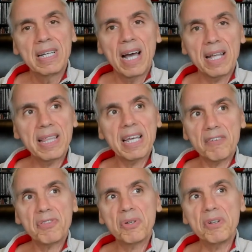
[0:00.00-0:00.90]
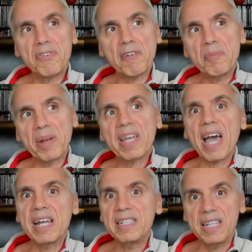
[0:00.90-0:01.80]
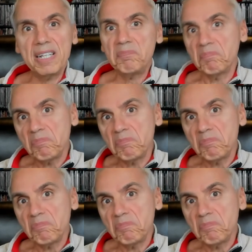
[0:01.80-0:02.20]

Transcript: I think if everybody kind of did,